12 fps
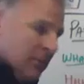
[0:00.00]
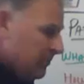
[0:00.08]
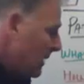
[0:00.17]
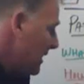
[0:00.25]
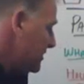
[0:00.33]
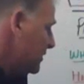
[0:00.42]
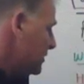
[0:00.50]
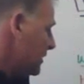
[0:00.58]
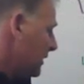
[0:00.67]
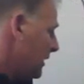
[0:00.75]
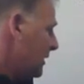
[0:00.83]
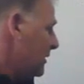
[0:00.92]
message. So
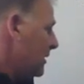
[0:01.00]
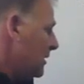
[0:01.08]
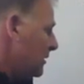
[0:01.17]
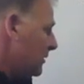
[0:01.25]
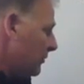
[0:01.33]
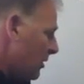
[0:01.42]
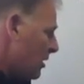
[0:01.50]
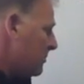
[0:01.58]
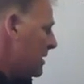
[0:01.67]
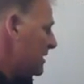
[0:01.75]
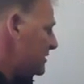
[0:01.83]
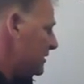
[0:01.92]
again, the wrong
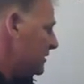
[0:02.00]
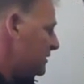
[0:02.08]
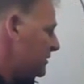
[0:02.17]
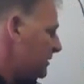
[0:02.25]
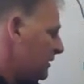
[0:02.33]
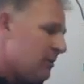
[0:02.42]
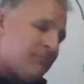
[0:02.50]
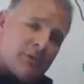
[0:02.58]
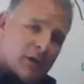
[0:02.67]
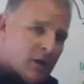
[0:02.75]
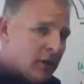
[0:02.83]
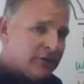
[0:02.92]
message,
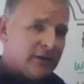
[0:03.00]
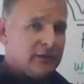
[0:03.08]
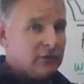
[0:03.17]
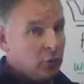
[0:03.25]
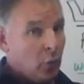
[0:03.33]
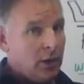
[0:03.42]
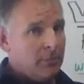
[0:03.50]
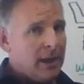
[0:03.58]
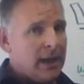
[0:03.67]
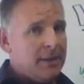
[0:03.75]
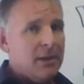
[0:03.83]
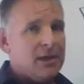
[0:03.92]
all it takes is one
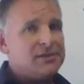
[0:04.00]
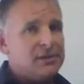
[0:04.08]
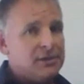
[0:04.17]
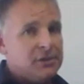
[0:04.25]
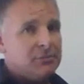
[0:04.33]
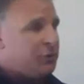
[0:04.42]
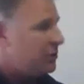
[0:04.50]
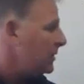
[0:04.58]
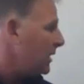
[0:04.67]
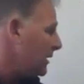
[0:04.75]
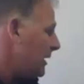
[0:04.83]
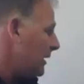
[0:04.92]
bad message,
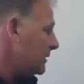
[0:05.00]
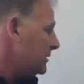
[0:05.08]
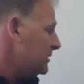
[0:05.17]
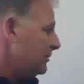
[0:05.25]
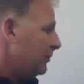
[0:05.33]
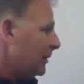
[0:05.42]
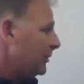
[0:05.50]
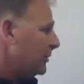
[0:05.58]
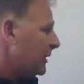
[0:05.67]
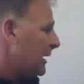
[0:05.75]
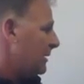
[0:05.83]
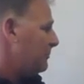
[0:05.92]
and that can derail your
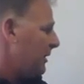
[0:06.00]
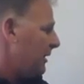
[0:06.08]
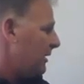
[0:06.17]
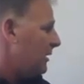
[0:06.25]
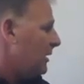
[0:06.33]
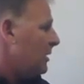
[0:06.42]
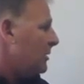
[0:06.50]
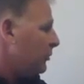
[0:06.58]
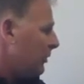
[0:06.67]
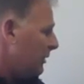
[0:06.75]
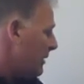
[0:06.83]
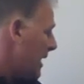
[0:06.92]
campaign
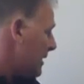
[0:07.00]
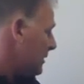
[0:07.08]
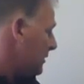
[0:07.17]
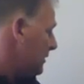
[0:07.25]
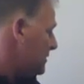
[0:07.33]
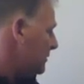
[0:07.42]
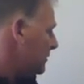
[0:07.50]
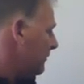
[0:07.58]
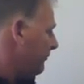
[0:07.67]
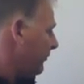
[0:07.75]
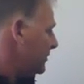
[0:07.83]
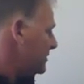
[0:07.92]
pretty radically. So the
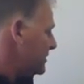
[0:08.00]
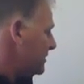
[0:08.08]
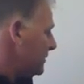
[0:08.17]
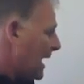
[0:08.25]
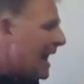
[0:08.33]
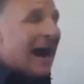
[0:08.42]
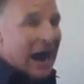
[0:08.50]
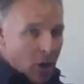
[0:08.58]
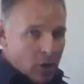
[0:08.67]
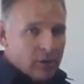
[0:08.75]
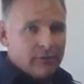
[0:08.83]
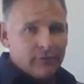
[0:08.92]
first how,
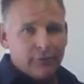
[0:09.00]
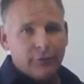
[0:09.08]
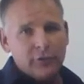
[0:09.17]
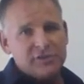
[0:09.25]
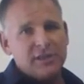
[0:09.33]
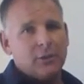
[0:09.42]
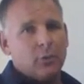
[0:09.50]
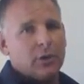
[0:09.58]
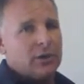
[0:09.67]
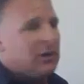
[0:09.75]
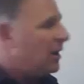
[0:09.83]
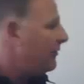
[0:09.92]
or the first thing that we're
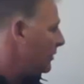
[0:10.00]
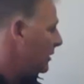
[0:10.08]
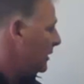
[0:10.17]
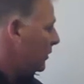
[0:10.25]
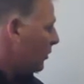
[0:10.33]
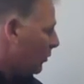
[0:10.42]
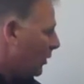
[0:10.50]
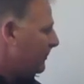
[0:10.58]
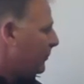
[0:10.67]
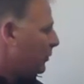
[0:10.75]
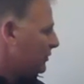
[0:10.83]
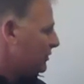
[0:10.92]
going to cover, or
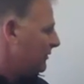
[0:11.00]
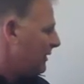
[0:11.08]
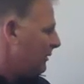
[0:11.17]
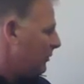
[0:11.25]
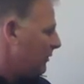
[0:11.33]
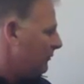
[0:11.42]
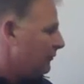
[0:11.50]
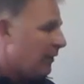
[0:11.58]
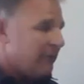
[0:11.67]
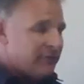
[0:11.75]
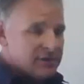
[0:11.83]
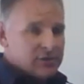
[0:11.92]
one portion of
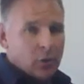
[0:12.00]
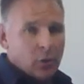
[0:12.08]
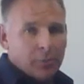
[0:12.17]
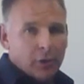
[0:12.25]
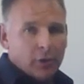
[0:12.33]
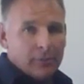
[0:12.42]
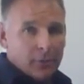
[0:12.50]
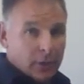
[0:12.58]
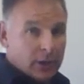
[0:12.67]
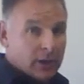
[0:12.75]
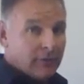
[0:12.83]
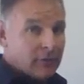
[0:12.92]
this whole program that
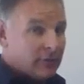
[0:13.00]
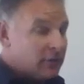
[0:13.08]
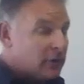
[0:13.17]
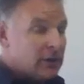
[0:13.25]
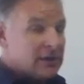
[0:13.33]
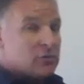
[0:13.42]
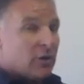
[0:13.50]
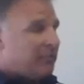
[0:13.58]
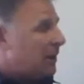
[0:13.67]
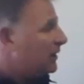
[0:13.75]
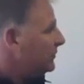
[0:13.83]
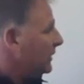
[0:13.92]
we're going to cover over the next 12
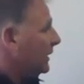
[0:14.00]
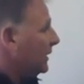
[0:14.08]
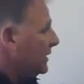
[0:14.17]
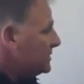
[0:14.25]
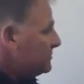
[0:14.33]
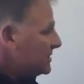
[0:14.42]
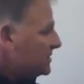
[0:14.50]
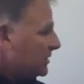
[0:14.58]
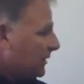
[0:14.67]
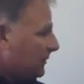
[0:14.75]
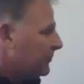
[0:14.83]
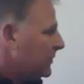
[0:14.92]
months, is messaging.